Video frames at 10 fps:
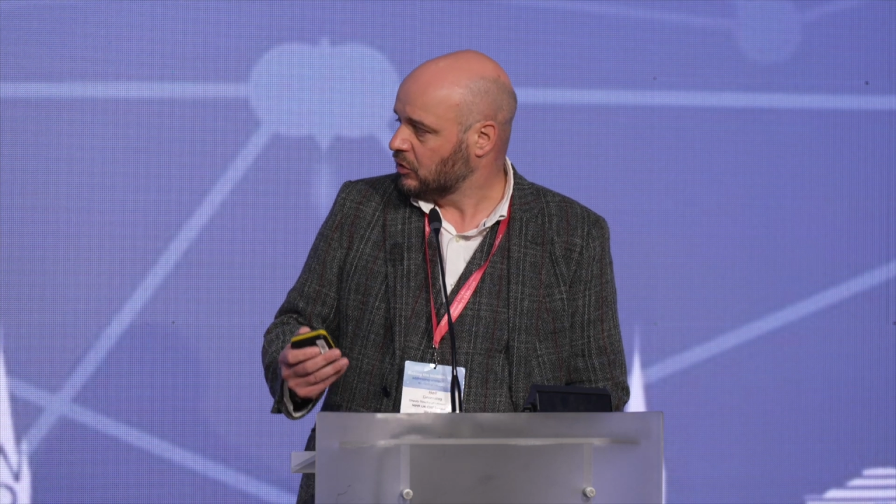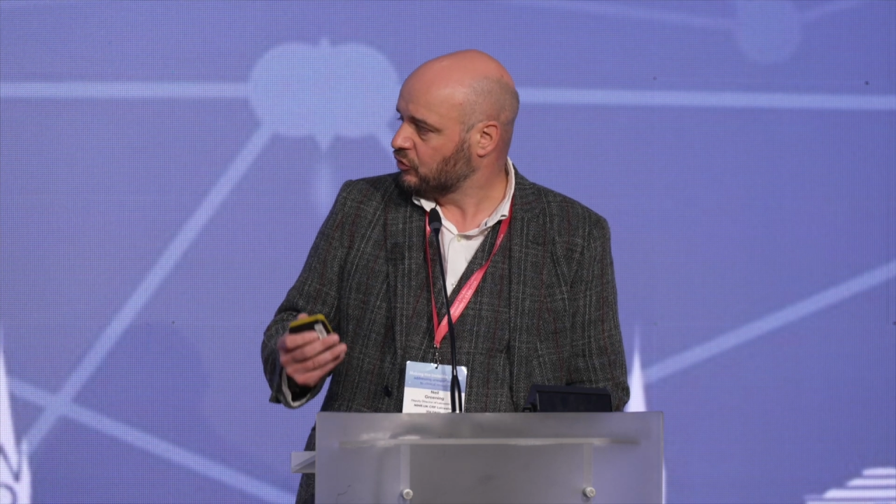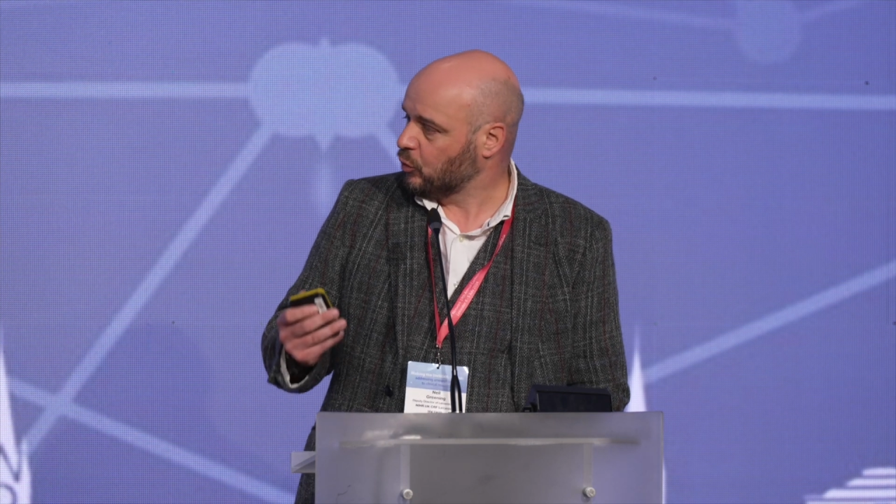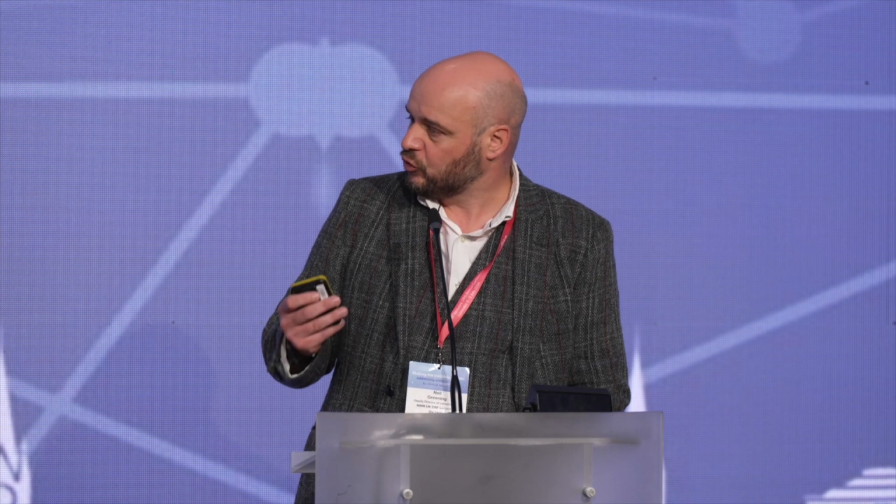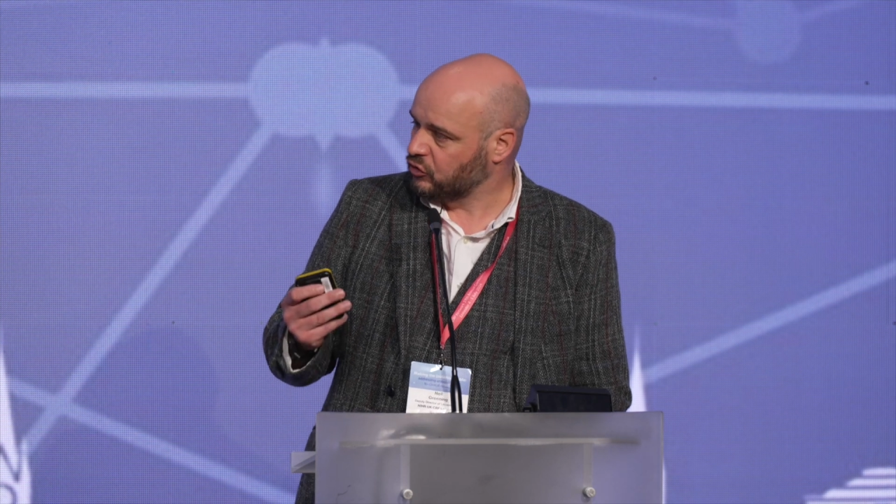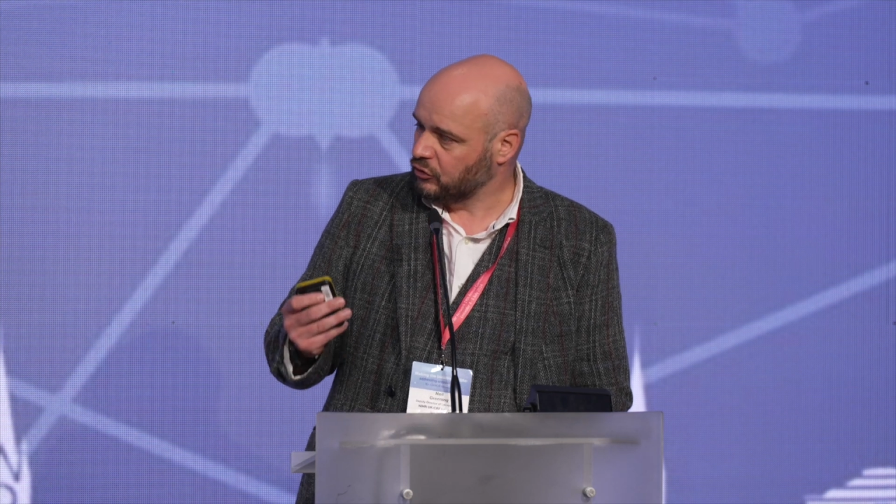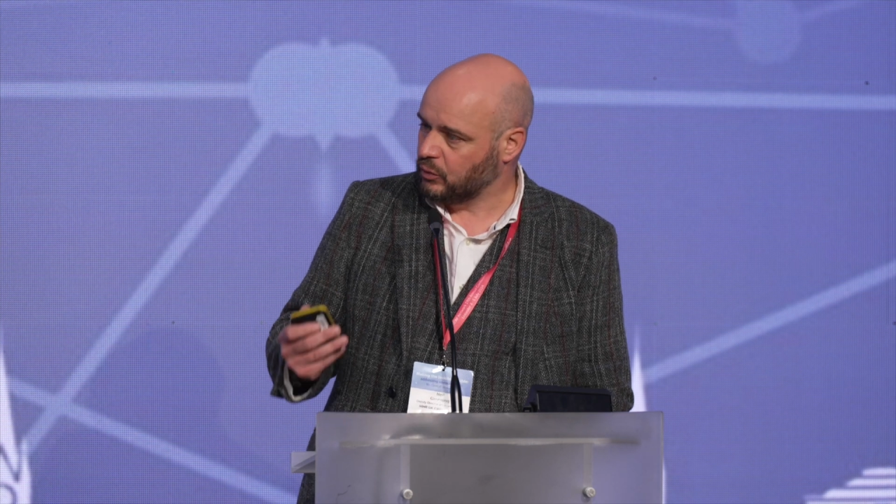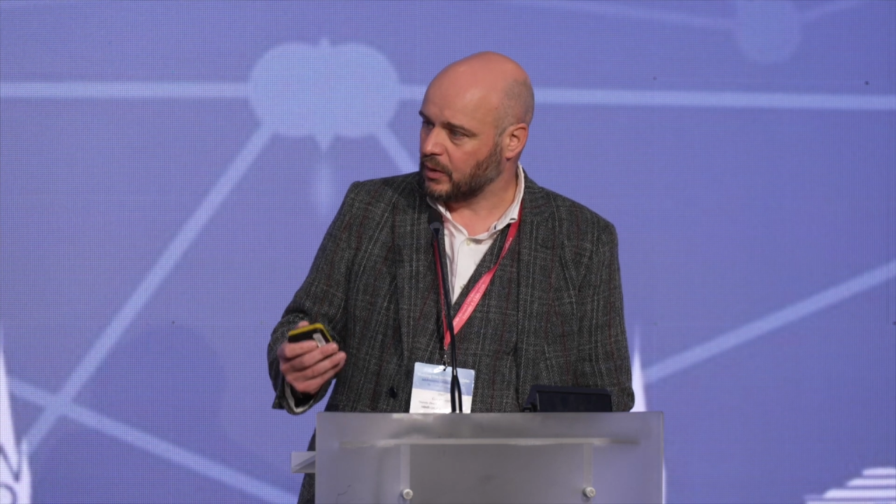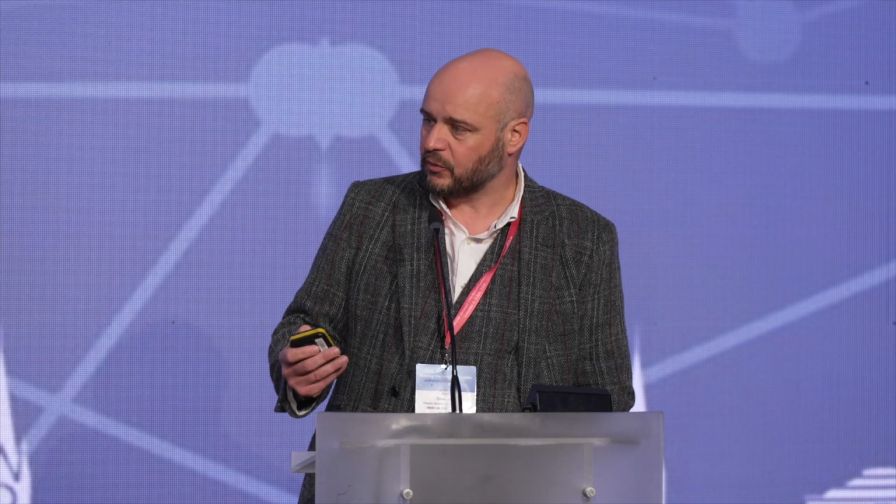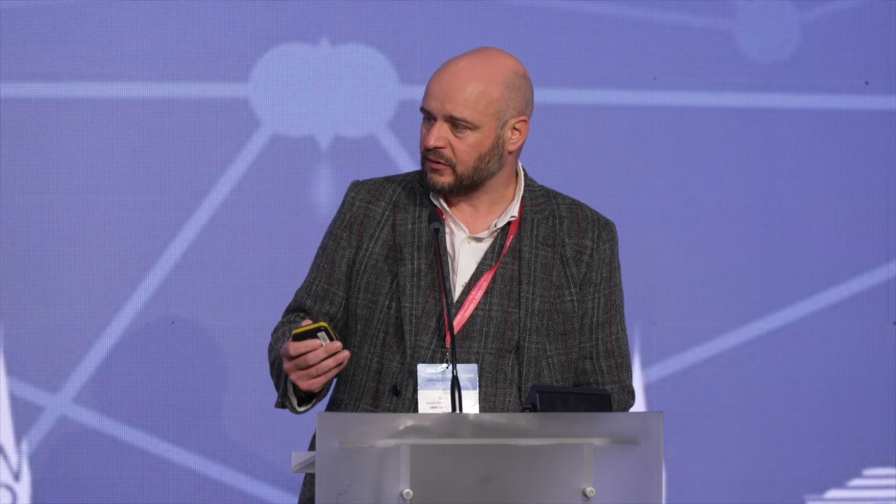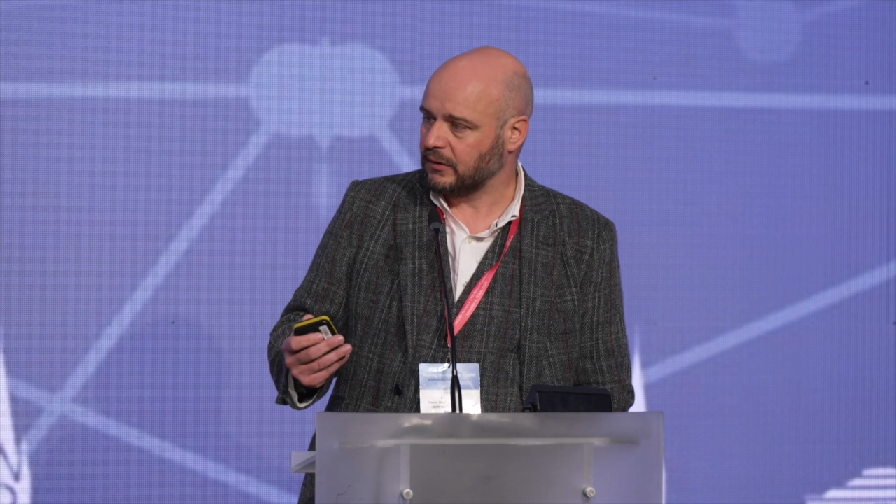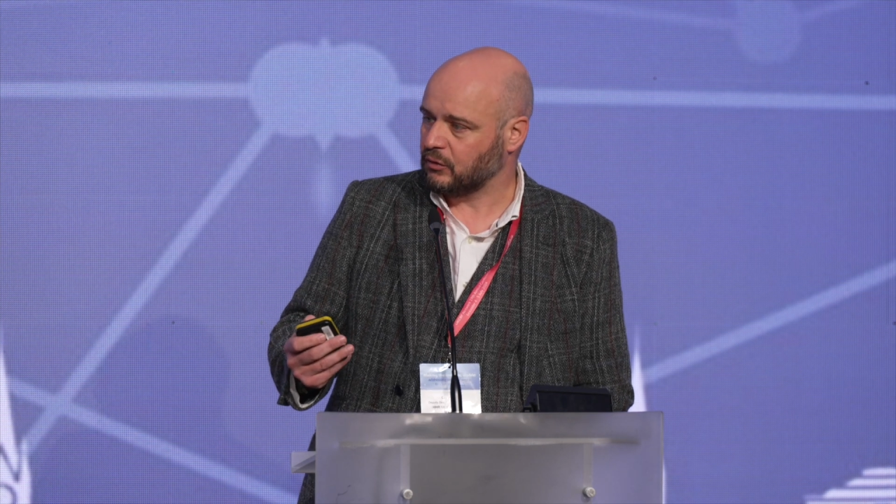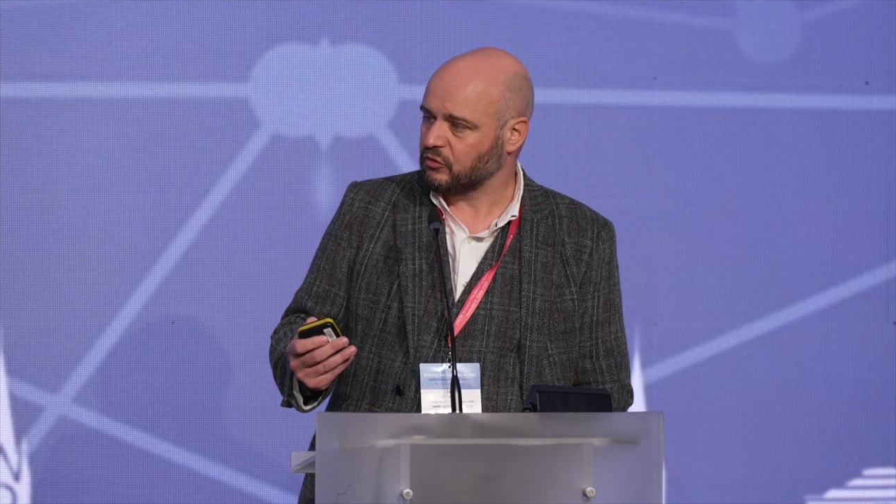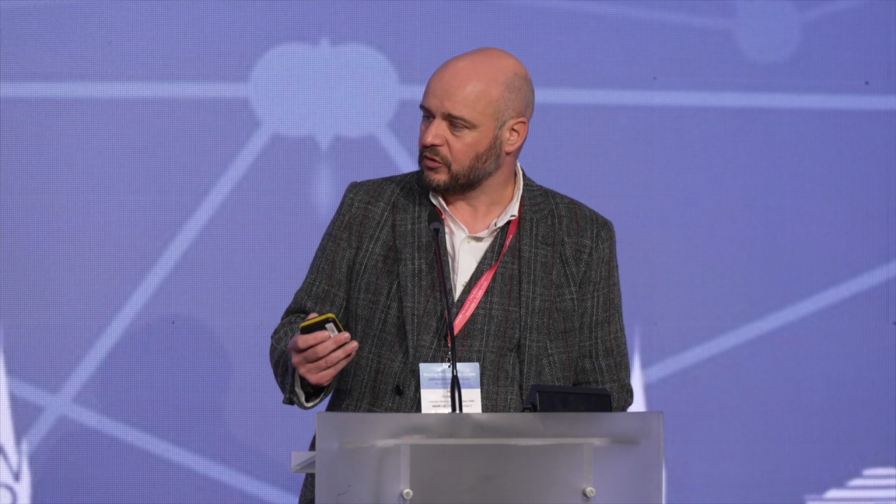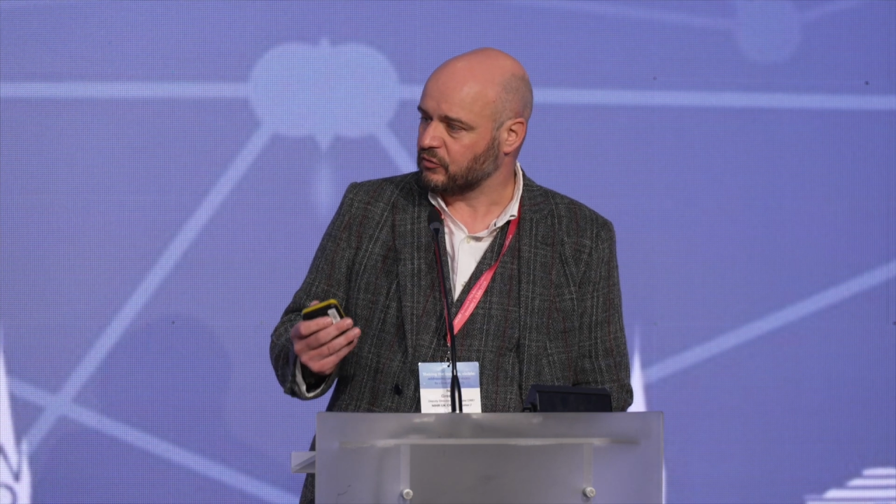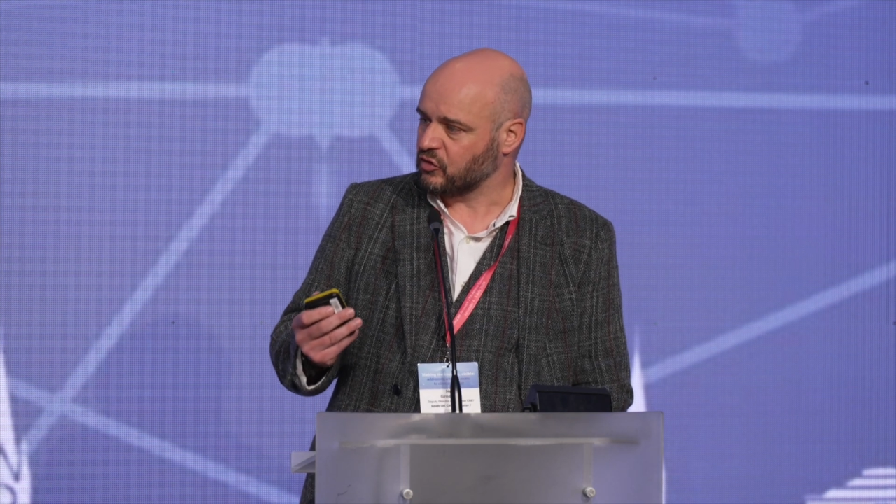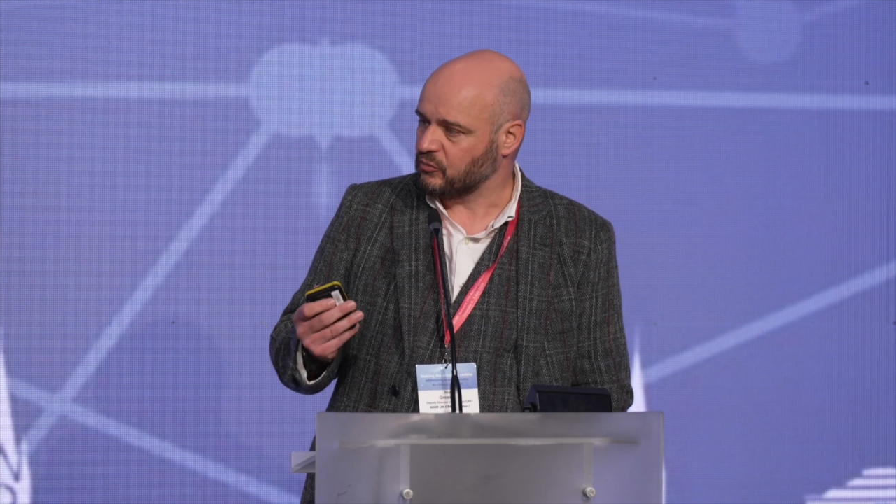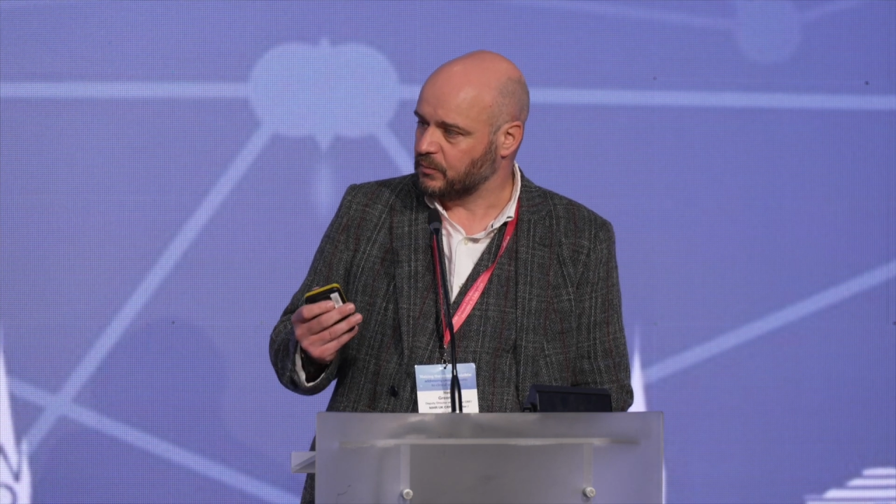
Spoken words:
So do work with clinical services,